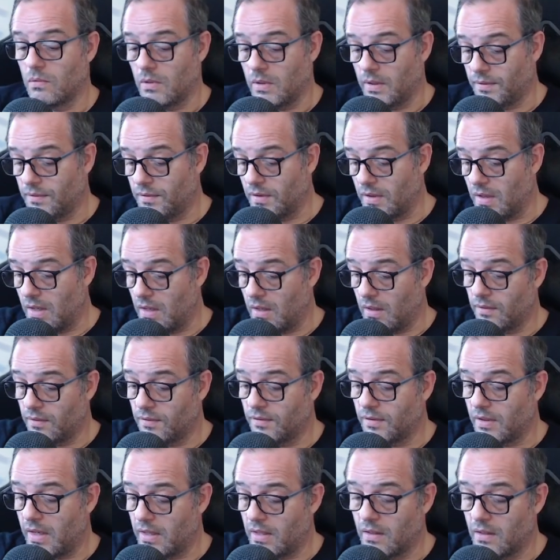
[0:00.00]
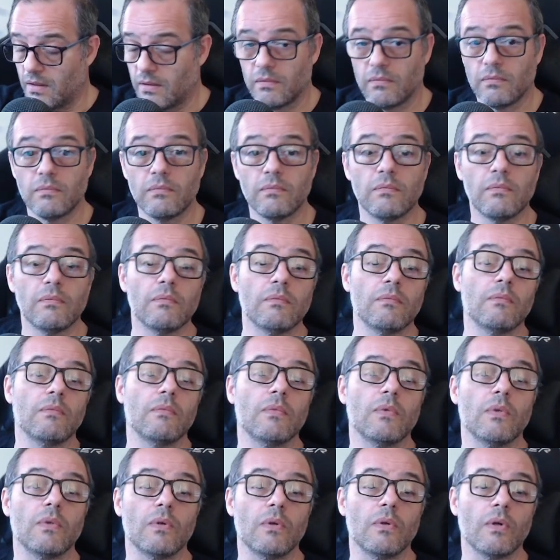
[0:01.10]
let's say cyan.
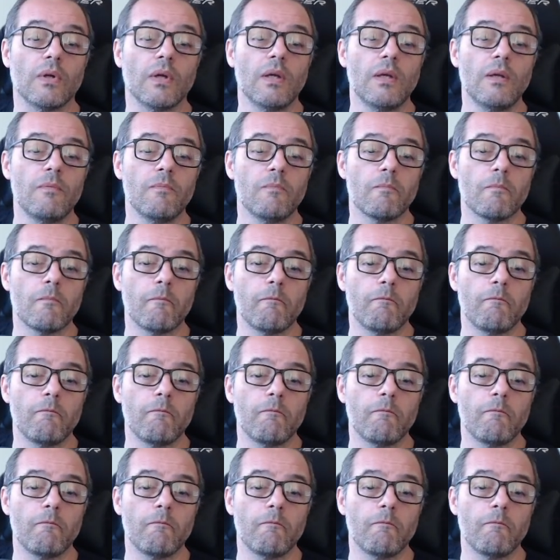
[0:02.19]
Okay,